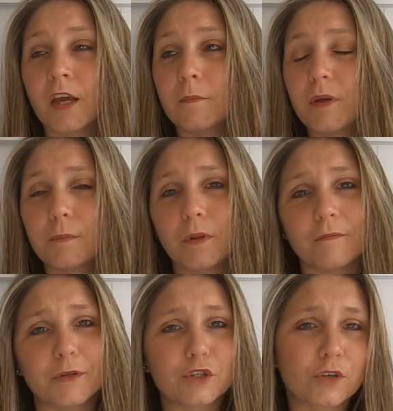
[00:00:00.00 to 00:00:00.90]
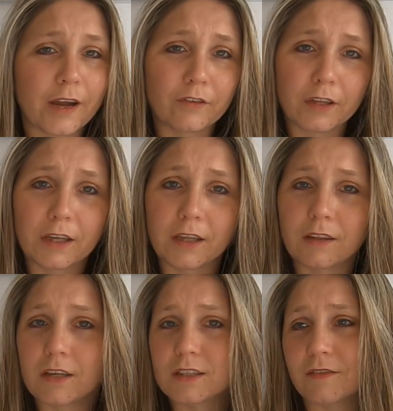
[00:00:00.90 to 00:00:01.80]
People have been traveling,
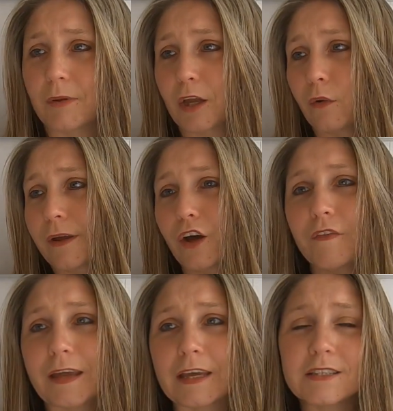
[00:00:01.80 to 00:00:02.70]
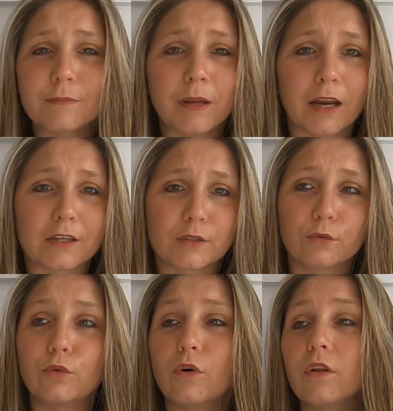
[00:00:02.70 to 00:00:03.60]
things have been going on, the kids have been out of
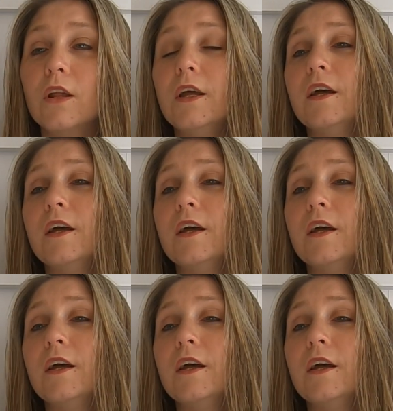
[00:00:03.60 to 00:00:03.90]
school.